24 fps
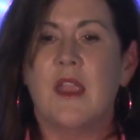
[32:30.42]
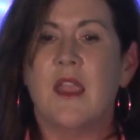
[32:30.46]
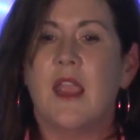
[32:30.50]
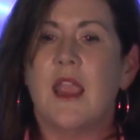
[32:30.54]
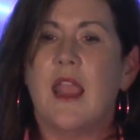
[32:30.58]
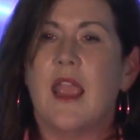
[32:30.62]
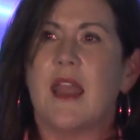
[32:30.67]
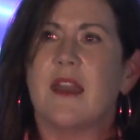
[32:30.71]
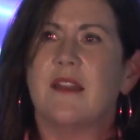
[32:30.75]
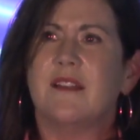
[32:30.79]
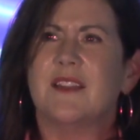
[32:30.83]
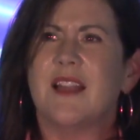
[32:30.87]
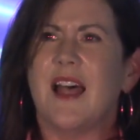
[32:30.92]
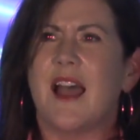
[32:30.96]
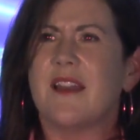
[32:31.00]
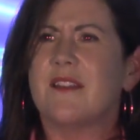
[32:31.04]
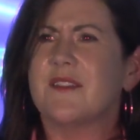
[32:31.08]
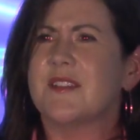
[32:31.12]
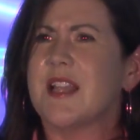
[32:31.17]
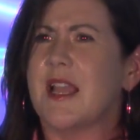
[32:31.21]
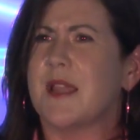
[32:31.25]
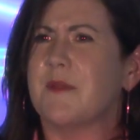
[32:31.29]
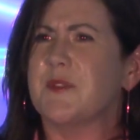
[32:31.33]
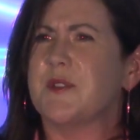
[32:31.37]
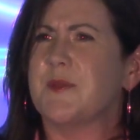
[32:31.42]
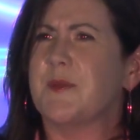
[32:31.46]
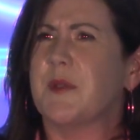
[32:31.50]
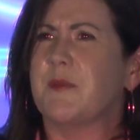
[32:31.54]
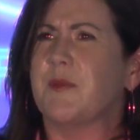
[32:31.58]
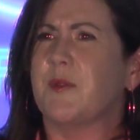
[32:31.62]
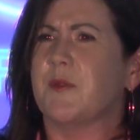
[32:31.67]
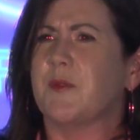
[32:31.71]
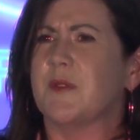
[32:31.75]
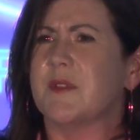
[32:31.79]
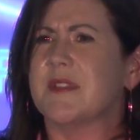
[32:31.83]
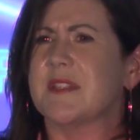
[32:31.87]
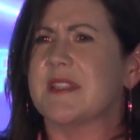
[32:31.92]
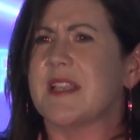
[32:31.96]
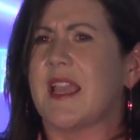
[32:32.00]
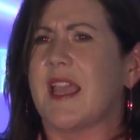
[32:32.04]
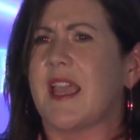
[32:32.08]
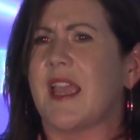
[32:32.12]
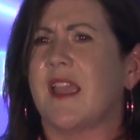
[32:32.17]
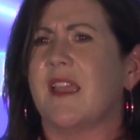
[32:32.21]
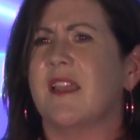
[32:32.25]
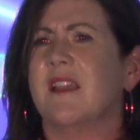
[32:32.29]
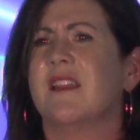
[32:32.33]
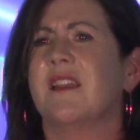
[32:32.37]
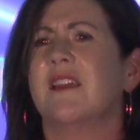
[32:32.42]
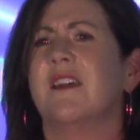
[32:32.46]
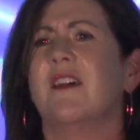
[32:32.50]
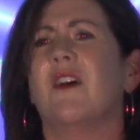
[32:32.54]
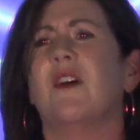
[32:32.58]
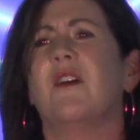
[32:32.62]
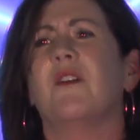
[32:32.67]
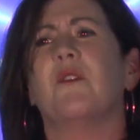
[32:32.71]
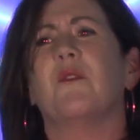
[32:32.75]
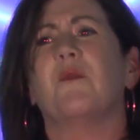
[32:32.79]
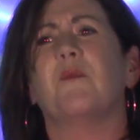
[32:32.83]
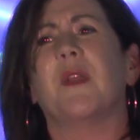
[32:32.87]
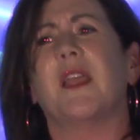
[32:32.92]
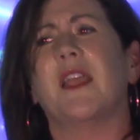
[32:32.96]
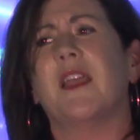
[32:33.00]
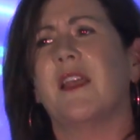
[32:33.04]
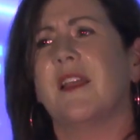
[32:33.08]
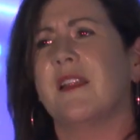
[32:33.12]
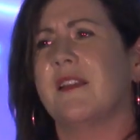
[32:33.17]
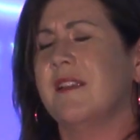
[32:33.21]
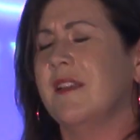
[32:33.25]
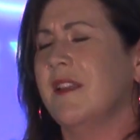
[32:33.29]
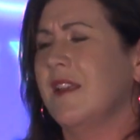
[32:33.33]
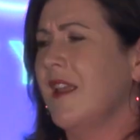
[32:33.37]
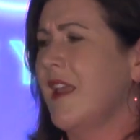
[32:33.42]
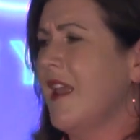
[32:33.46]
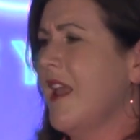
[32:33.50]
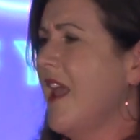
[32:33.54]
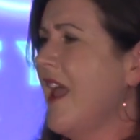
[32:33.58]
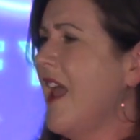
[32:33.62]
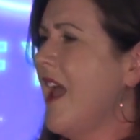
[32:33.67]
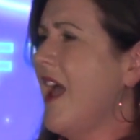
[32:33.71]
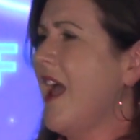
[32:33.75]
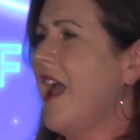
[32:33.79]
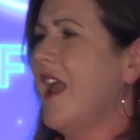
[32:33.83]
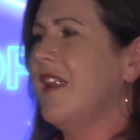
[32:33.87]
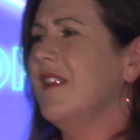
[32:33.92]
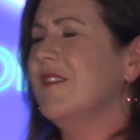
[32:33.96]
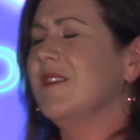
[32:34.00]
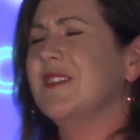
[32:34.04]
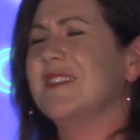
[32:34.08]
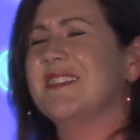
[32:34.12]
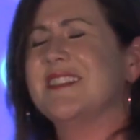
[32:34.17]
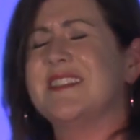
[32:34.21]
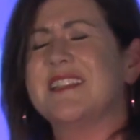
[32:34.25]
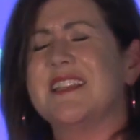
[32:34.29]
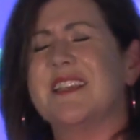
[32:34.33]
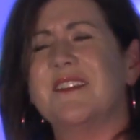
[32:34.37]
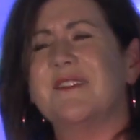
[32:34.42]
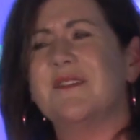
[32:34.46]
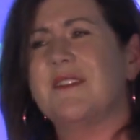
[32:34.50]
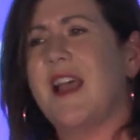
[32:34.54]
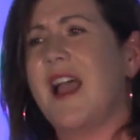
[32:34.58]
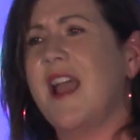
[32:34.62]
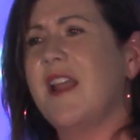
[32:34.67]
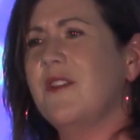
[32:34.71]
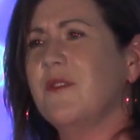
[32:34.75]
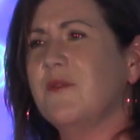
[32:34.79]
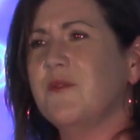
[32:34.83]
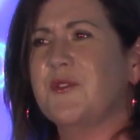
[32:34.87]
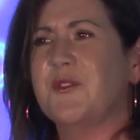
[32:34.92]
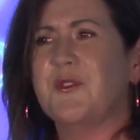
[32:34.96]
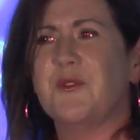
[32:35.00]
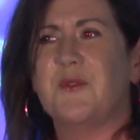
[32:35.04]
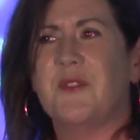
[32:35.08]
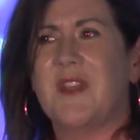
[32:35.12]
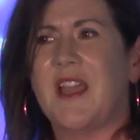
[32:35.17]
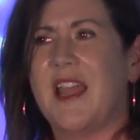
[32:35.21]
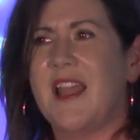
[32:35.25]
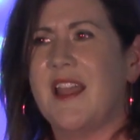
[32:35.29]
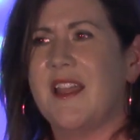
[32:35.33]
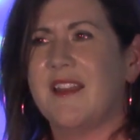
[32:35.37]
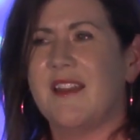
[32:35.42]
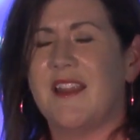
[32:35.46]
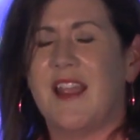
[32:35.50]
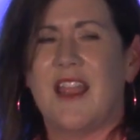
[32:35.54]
And a lot of times people will say, oh man, I don't do that.